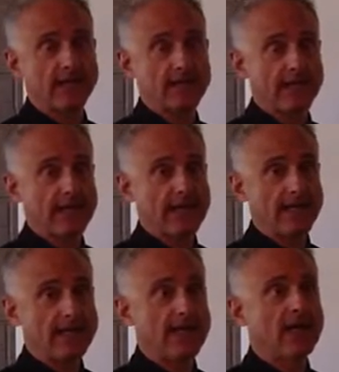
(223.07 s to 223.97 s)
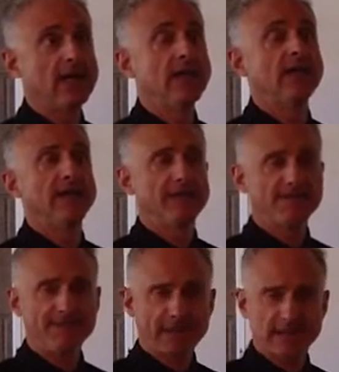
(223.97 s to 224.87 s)
the main idea, the
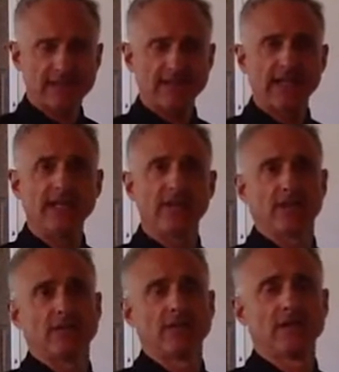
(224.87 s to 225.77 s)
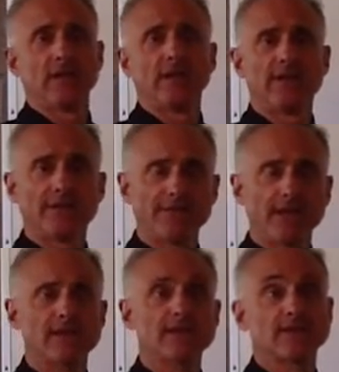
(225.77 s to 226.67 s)
effects linger. The
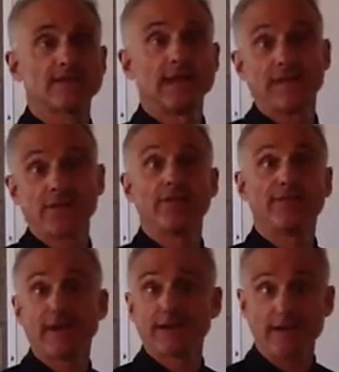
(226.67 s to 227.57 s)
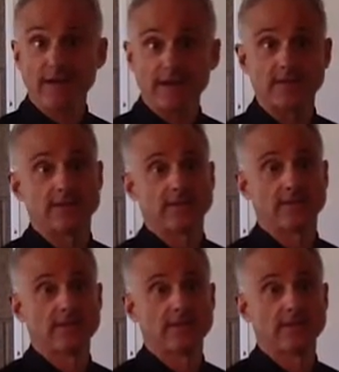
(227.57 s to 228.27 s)
effects have their effect on us.